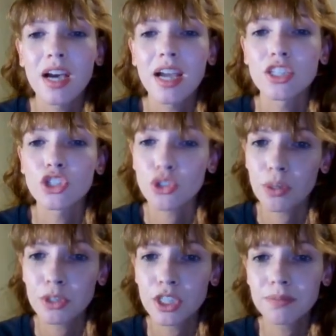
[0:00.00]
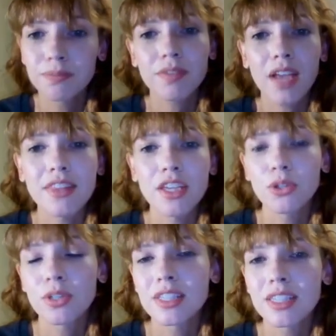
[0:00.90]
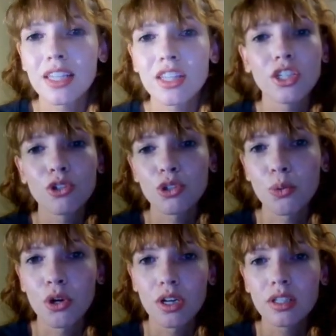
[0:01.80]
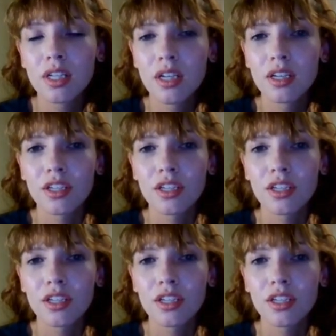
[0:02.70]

a description, and then you can see the usual,